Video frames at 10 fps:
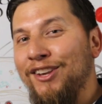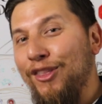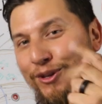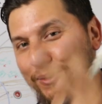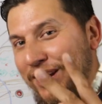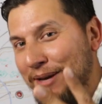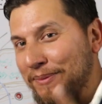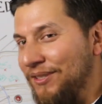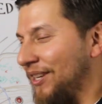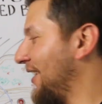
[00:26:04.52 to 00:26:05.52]
another two
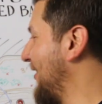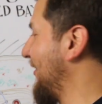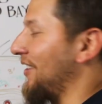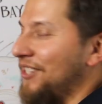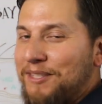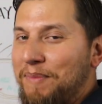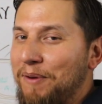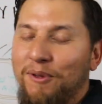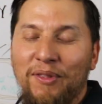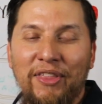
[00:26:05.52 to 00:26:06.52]
times, okay? That's just my
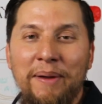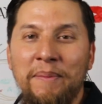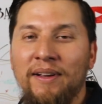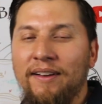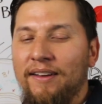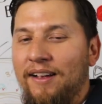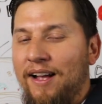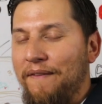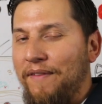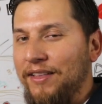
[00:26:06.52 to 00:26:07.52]
rule of thumb.
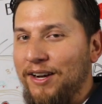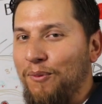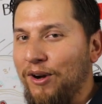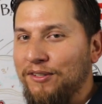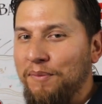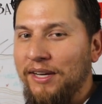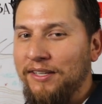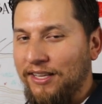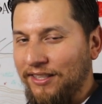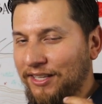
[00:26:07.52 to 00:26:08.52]
I find that it works for me,
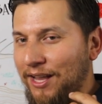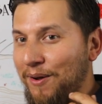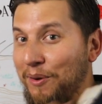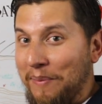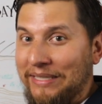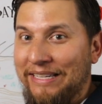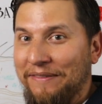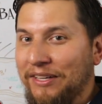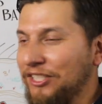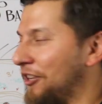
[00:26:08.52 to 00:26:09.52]
just, that, that way I don't miss any fish,